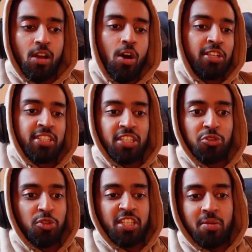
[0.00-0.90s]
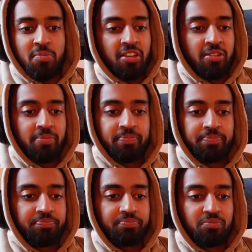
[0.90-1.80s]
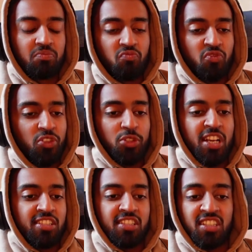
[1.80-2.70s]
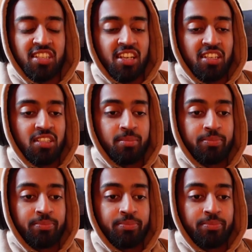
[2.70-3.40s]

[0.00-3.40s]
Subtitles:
Honestly, do the same thing. Visualize the success.